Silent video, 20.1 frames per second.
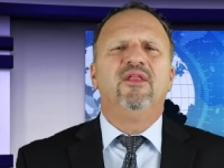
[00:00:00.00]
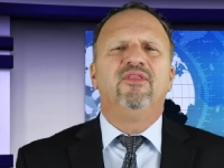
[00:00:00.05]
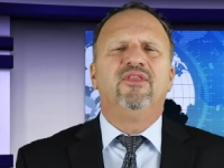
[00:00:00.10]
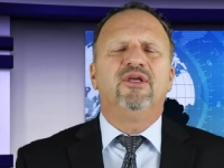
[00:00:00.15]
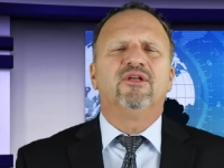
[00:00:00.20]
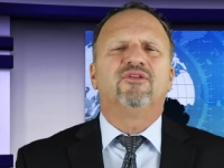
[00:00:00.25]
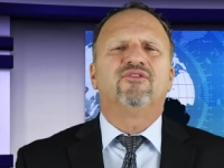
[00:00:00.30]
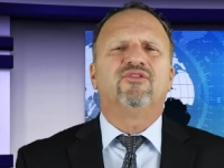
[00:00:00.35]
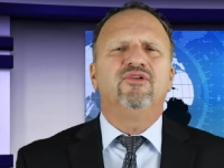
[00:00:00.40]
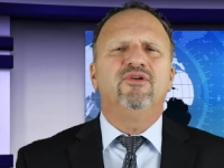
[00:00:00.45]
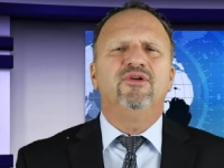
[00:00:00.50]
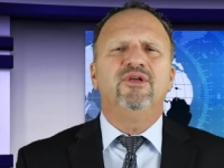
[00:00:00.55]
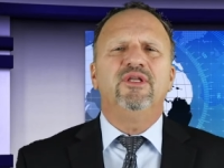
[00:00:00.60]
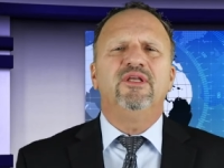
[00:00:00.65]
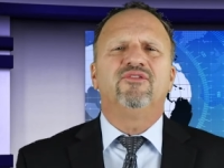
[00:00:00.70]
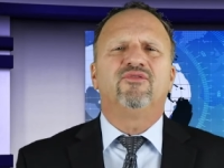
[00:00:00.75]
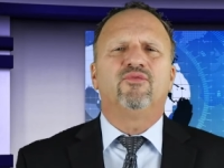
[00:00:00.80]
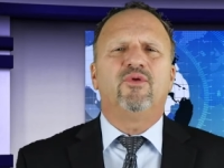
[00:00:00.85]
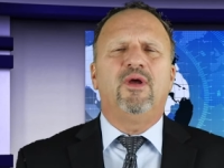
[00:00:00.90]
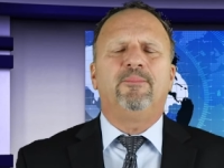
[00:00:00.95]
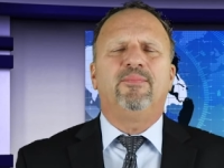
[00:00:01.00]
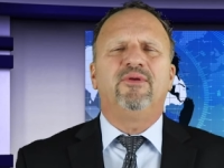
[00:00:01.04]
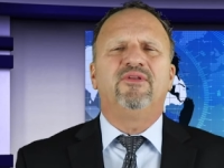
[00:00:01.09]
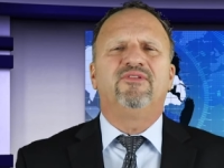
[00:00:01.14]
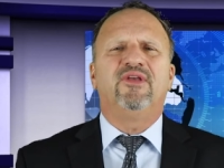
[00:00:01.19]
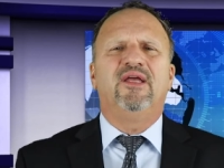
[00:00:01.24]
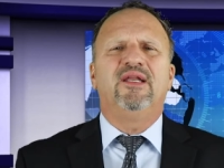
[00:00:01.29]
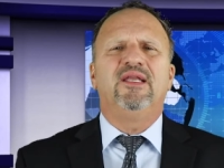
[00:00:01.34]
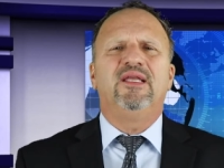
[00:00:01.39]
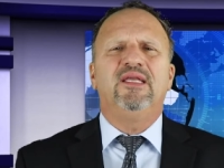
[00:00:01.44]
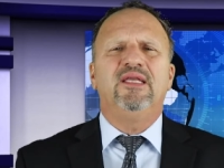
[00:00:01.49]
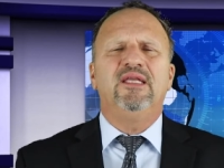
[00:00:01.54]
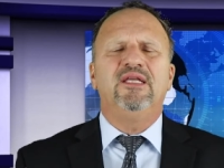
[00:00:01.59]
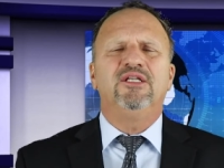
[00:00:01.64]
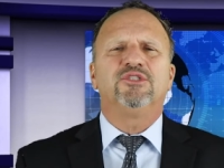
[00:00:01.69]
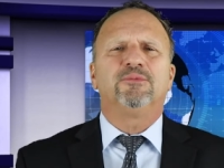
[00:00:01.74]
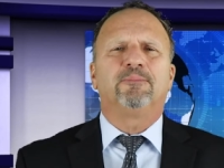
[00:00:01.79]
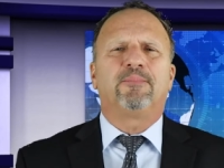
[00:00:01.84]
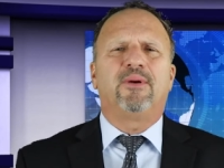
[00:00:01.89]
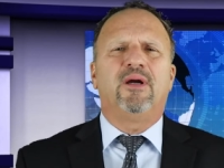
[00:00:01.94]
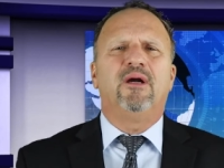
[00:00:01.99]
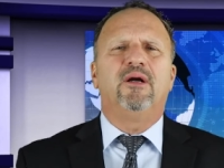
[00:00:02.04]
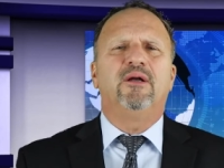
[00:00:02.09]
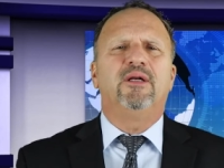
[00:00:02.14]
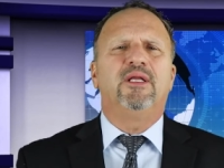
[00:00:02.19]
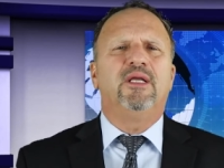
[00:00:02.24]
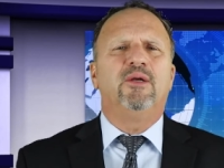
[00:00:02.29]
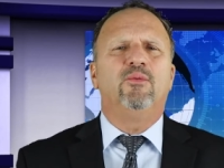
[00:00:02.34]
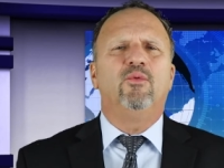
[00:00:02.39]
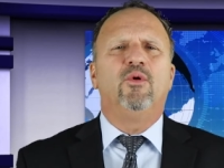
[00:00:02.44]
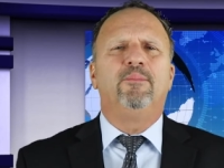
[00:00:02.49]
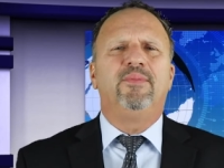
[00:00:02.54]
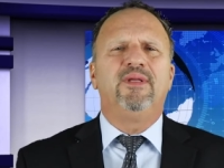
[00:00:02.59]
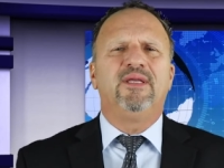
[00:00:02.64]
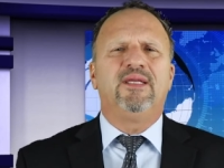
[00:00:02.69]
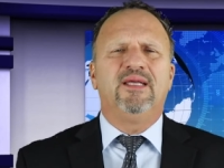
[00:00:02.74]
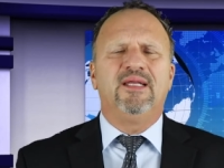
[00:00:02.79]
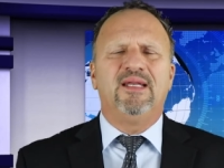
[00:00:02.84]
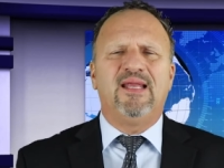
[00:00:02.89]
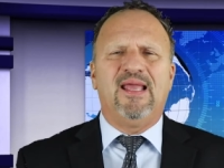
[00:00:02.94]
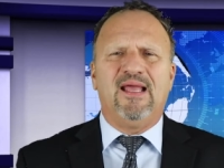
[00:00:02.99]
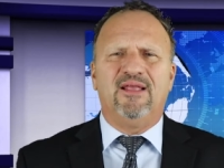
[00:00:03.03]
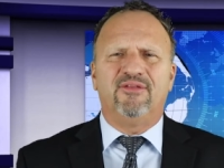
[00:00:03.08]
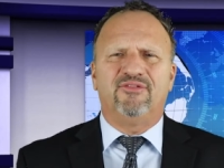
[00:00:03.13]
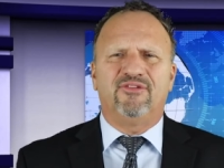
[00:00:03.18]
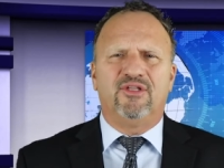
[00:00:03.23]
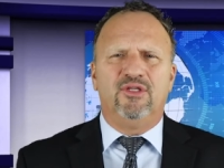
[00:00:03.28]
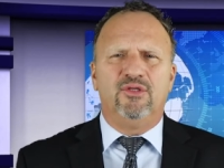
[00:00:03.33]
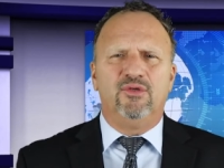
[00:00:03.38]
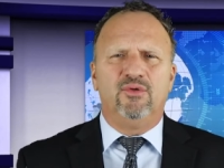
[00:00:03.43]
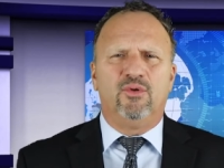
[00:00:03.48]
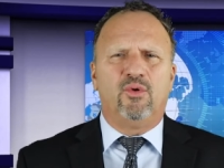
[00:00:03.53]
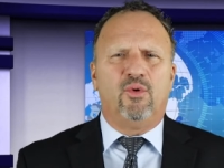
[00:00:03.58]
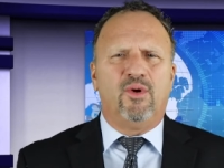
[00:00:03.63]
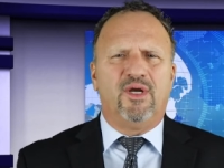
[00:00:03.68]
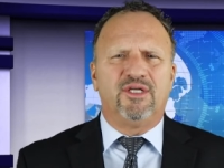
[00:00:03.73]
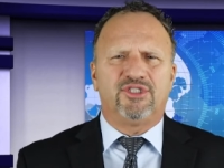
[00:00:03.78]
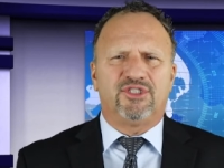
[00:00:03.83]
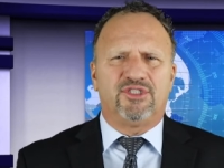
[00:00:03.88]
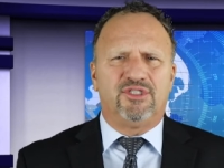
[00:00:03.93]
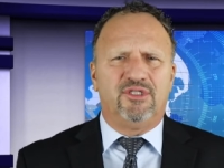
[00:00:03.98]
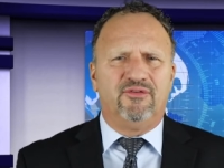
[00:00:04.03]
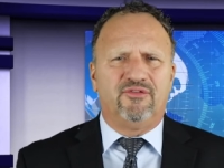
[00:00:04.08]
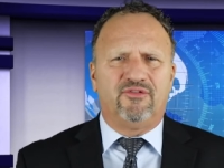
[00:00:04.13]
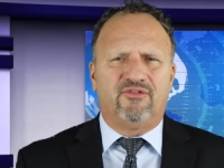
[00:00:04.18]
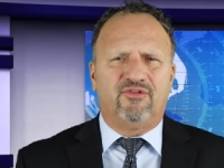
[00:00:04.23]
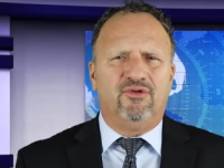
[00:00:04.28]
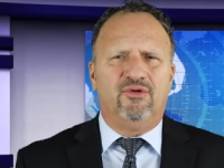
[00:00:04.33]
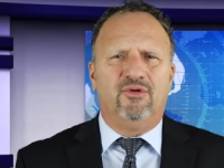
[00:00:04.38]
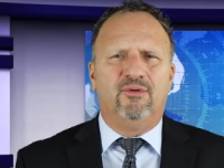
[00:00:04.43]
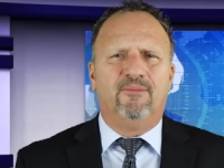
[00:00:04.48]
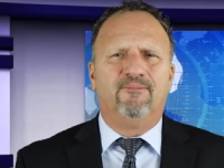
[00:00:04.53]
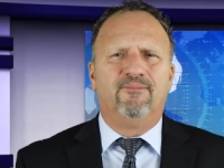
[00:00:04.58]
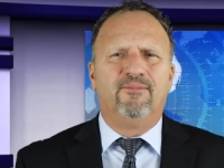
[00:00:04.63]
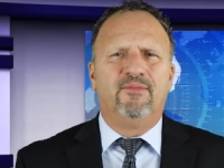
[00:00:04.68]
the attorneys representing each party will begin asking you questions too.